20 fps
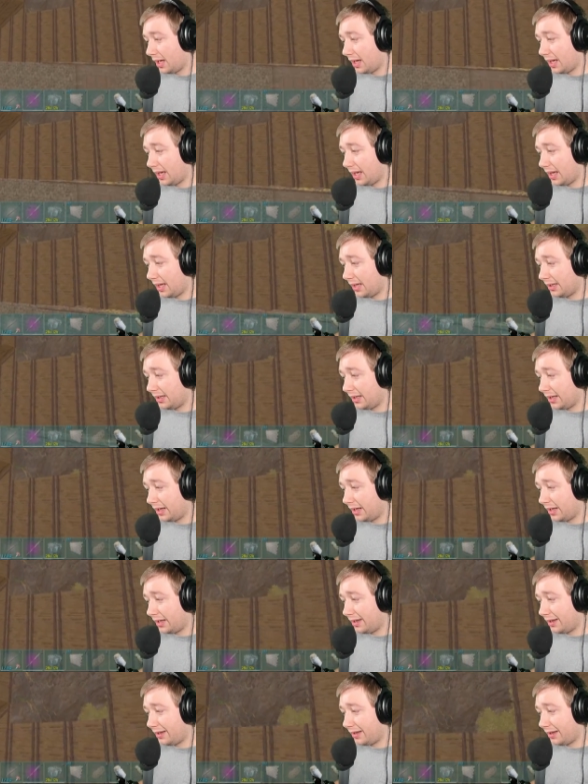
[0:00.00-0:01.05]
And
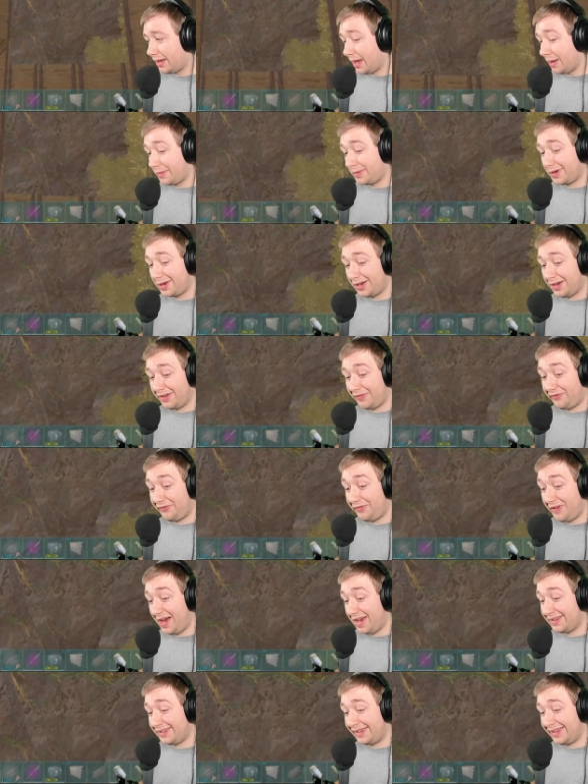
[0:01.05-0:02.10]
I'm gonna
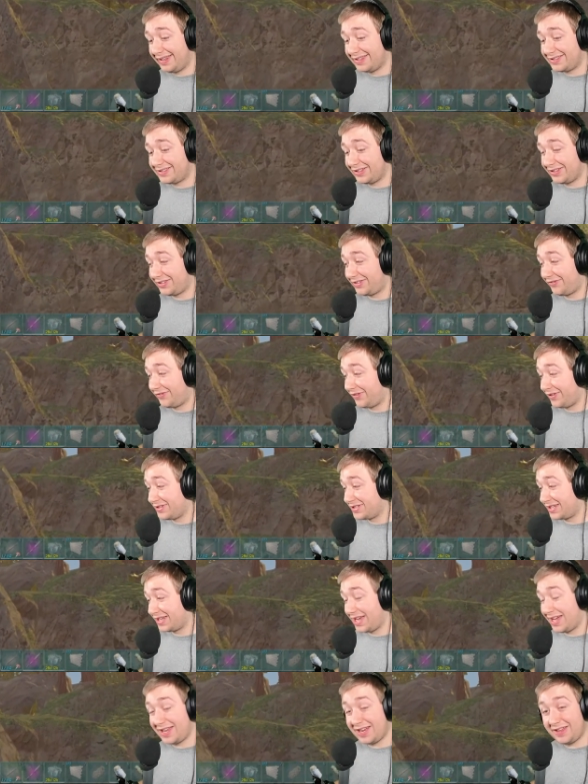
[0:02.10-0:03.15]
finally insert the
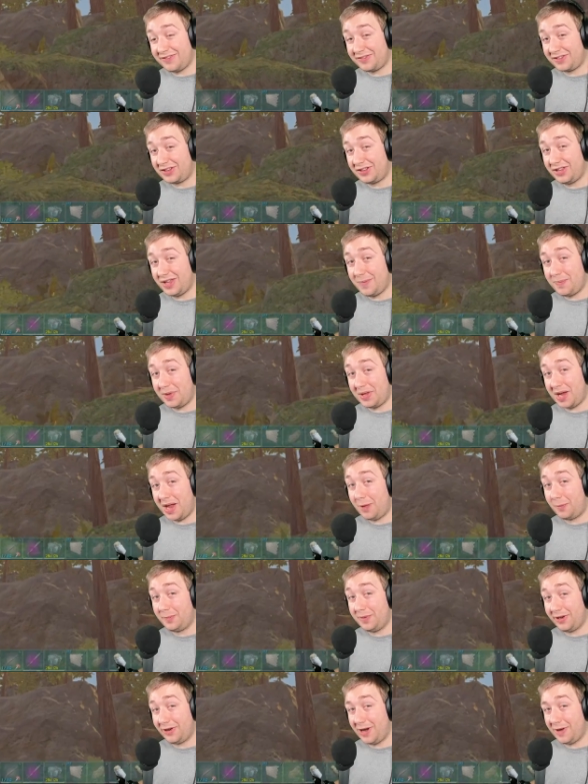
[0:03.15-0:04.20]
first cut of the clip, and
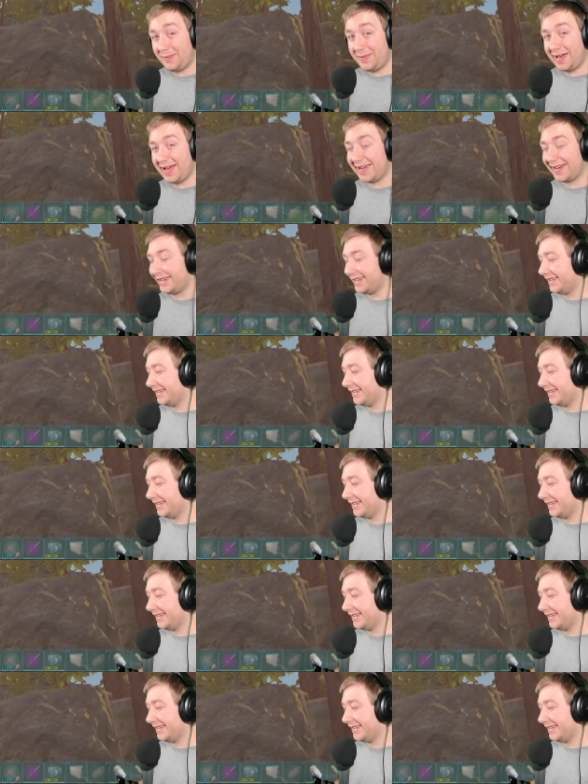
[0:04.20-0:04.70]
I'll be right back.